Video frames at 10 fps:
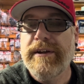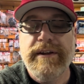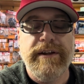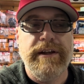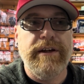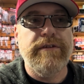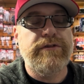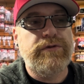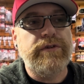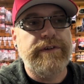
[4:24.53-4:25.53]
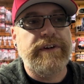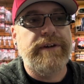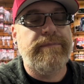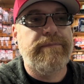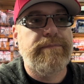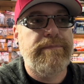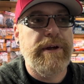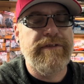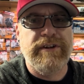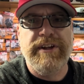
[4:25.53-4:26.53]
It was sort of a
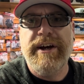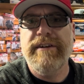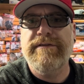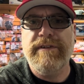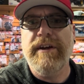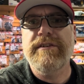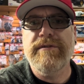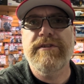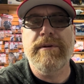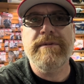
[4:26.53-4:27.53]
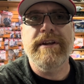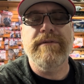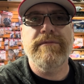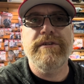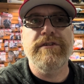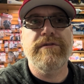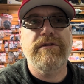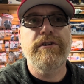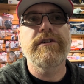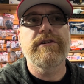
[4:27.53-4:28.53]
pivotal line for us. It was something that we just
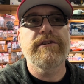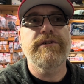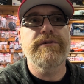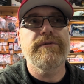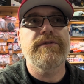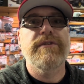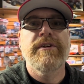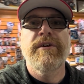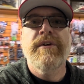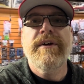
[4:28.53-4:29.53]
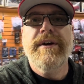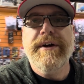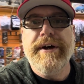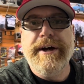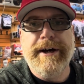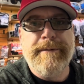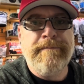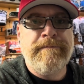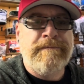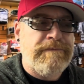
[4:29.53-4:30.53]
couldn't lose.
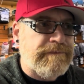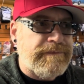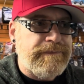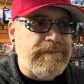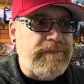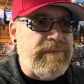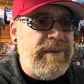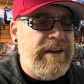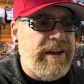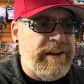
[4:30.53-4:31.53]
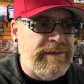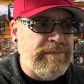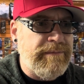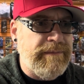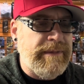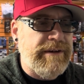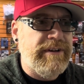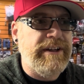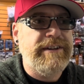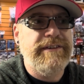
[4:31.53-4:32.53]
And my
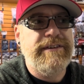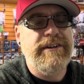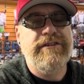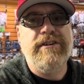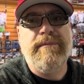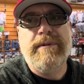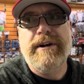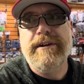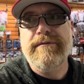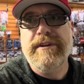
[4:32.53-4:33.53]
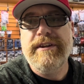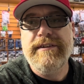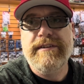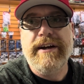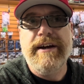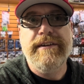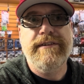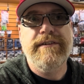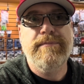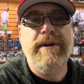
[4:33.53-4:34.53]
reluctancy to jump on with these
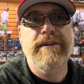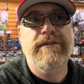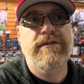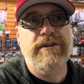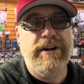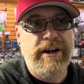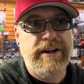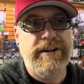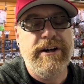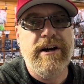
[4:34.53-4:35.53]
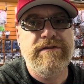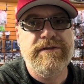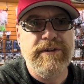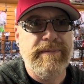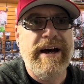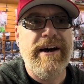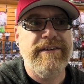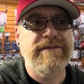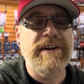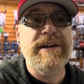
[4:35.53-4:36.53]
guys has been sort of on and off for the
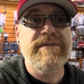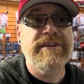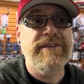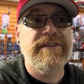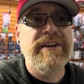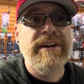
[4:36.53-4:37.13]
past 5 years.